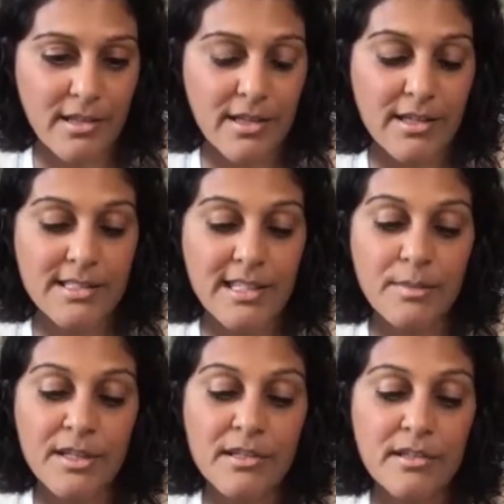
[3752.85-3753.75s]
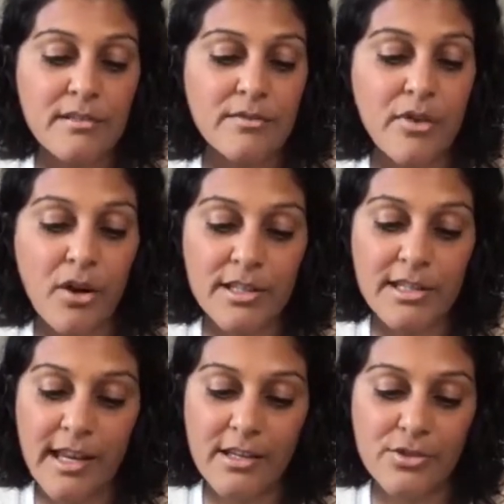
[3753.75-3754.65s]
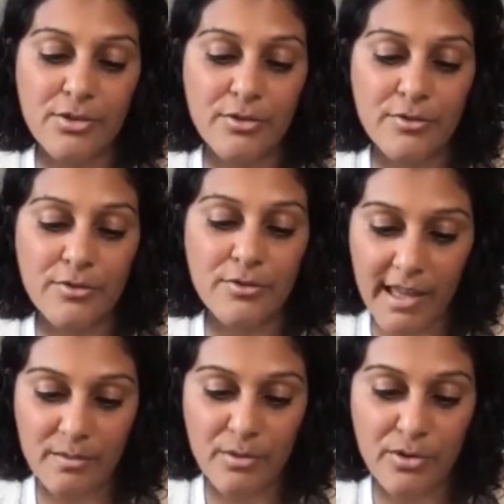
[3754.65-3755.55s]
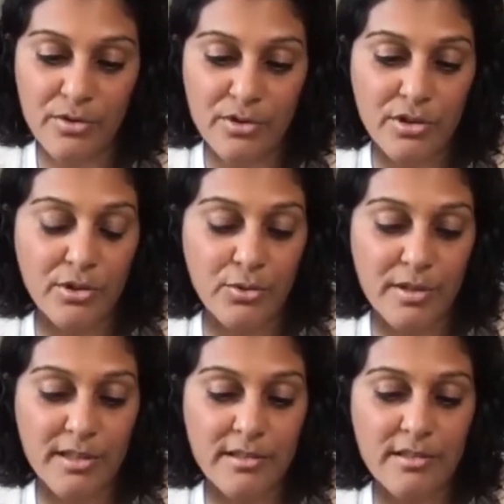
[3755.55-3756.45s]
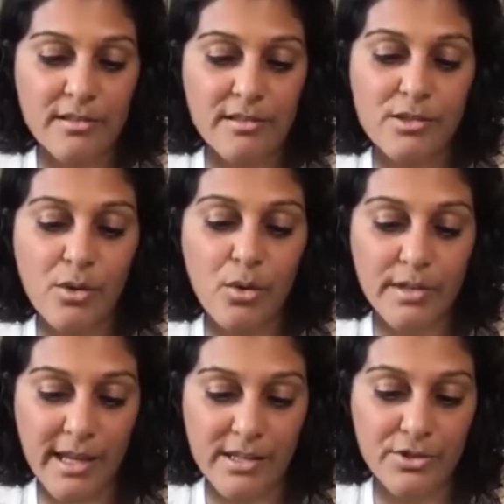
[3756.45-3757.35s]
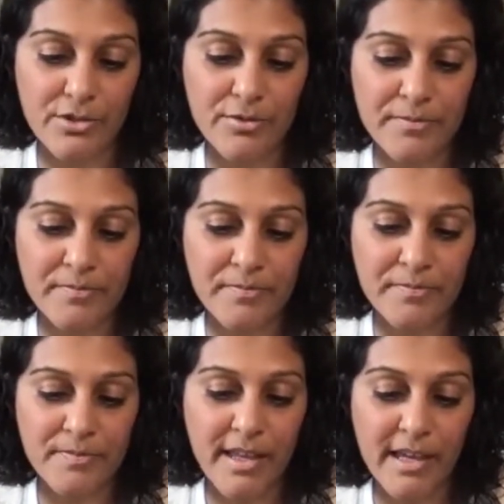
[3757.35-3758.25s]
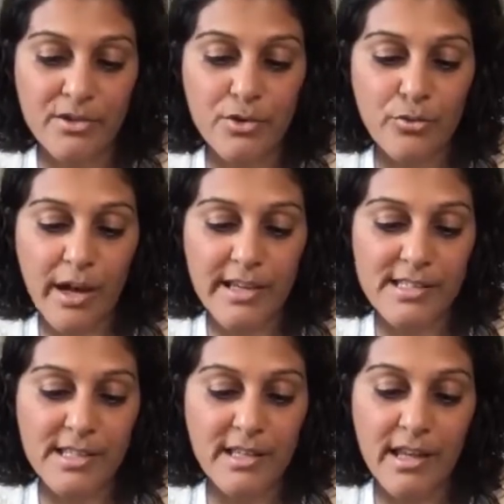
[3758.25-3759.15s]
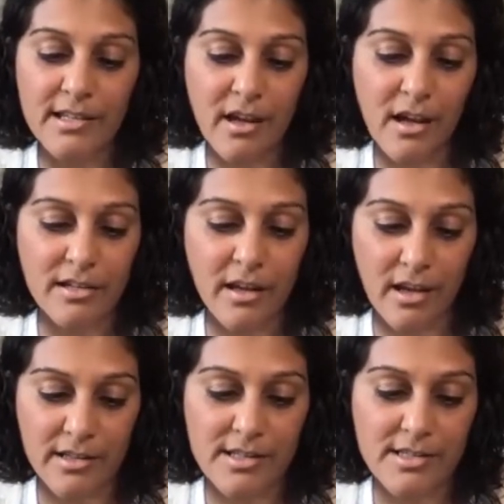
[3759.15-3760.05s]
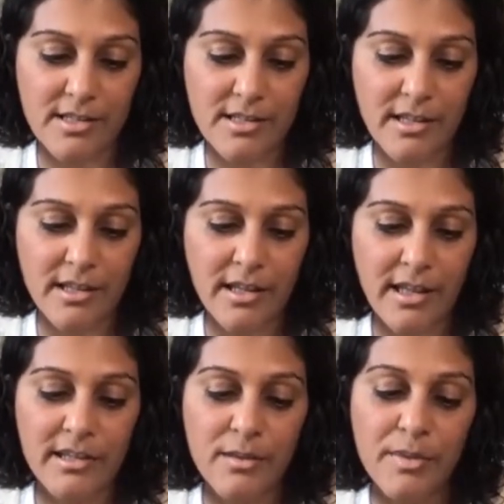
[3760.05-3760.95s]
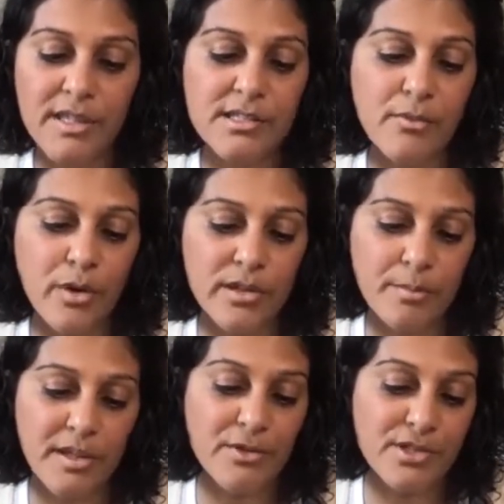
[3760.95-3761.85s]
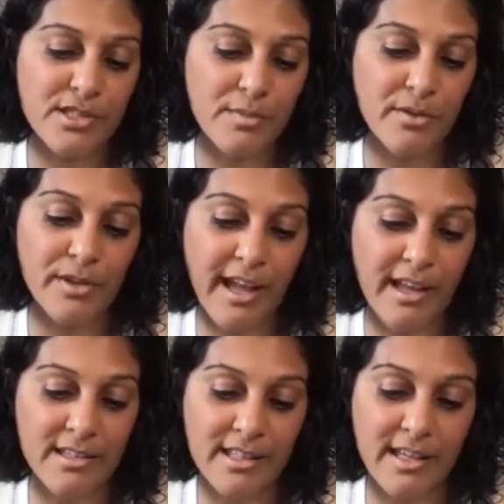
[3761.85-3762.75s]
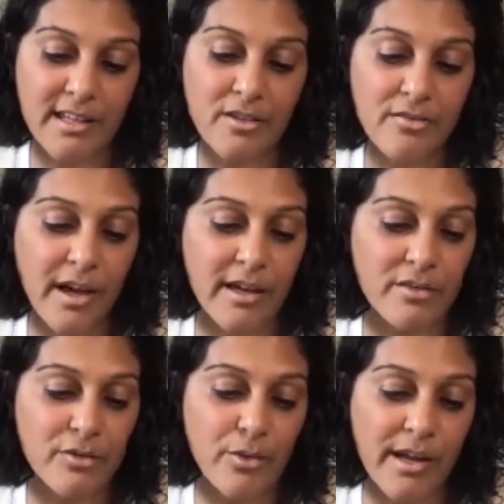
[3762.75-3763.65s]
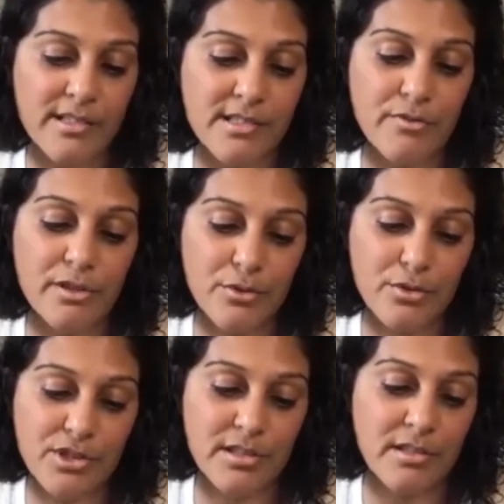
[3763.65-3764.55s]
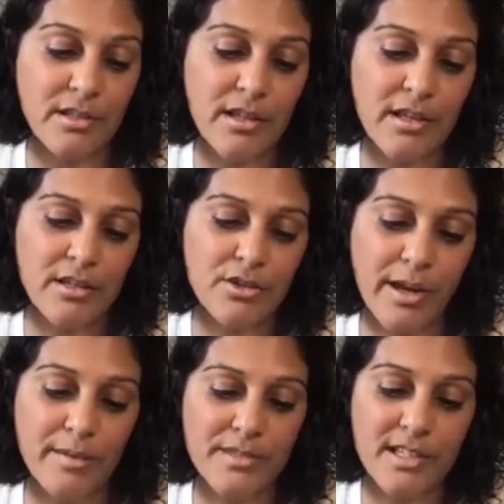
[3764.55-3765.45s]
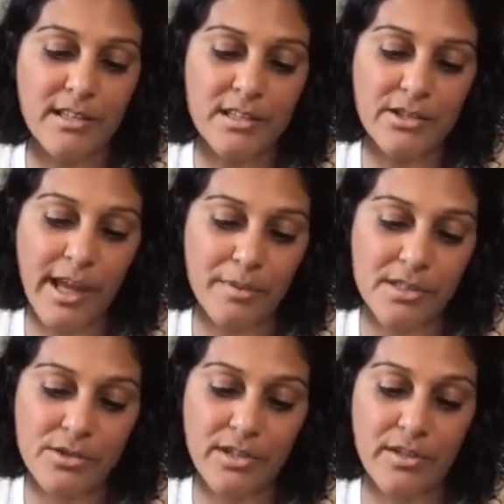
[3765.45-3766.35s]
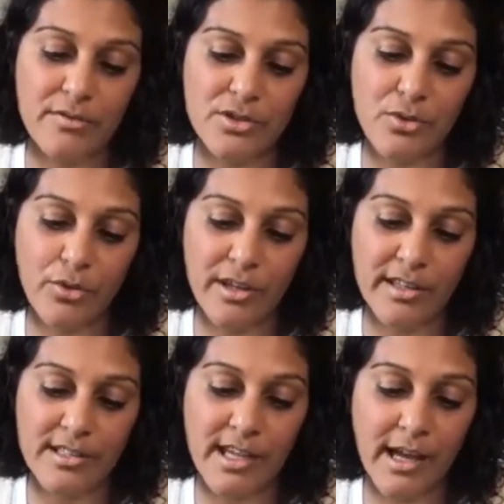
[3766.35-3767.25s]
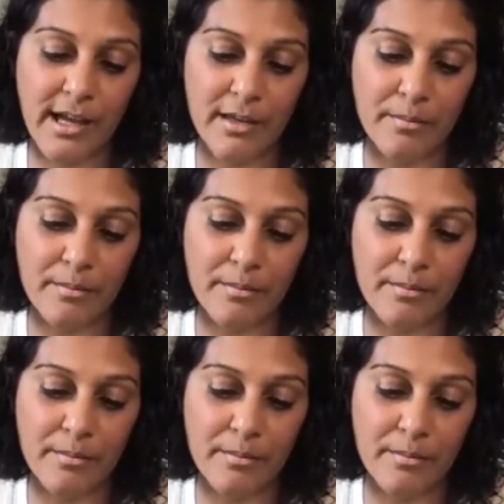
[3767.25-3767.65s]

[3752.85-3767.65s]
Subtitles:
demon, fallen angel, animal, human, soul nature, angel rising and God goddess, in the midst of what appears to be reality and the fine threads of illusion draped in the tapestry of story and time,